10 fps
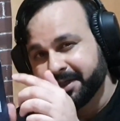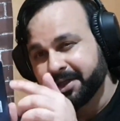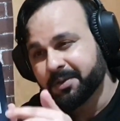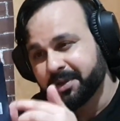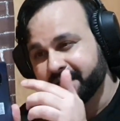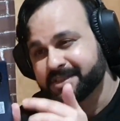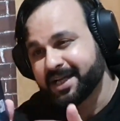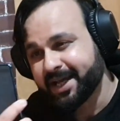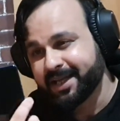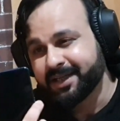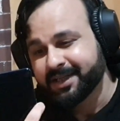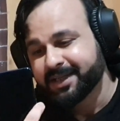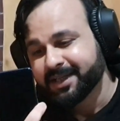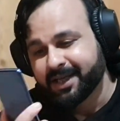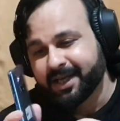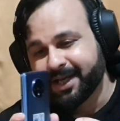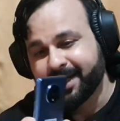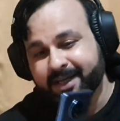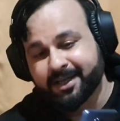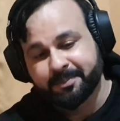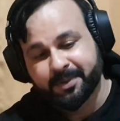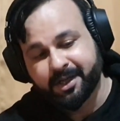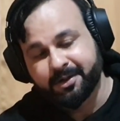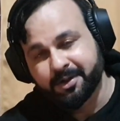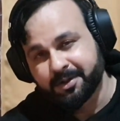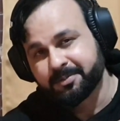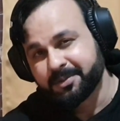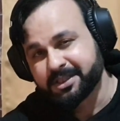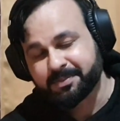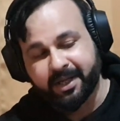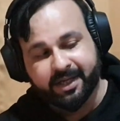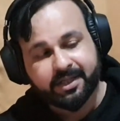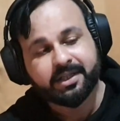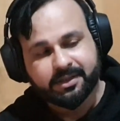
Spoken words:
new design and a pretty good display.